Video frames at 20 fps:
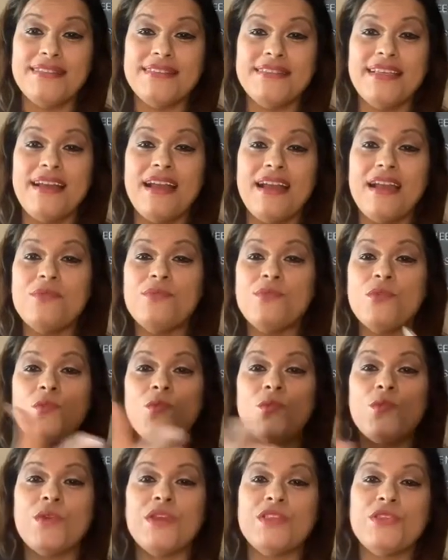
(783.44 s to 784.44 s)
time
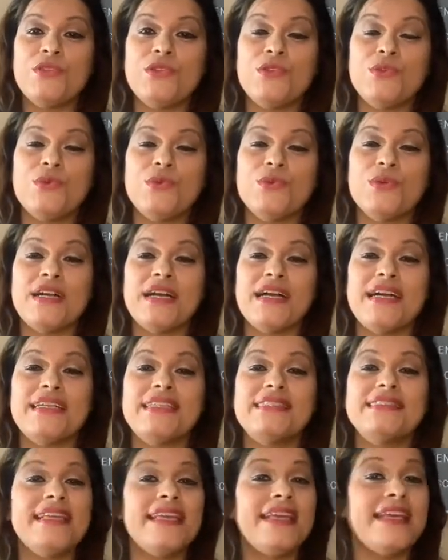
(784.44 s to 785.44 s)
with you guys,
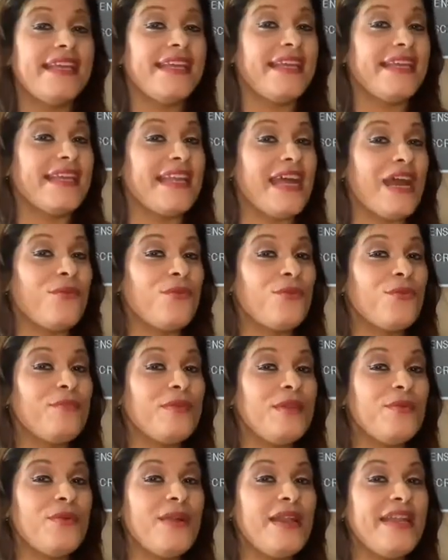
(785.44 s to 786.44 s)
and I will be
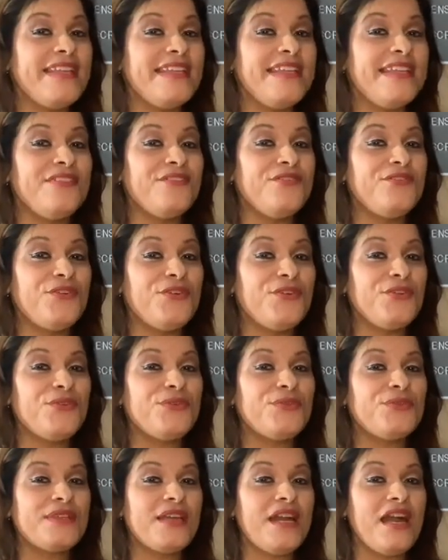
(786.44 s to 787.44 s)
waiting for those
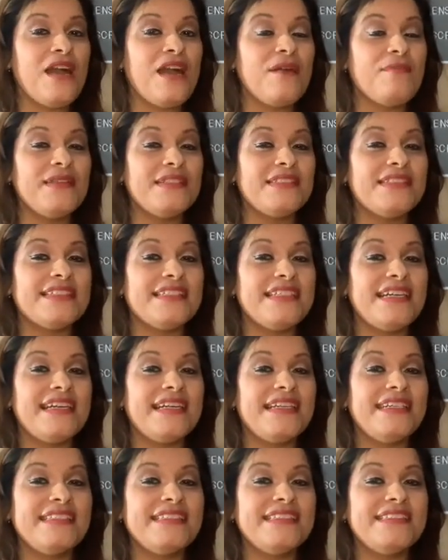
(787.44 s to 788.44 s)
comments,
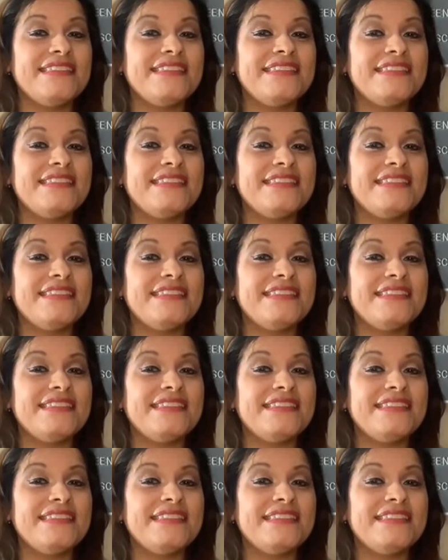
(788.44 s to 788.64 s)
guys.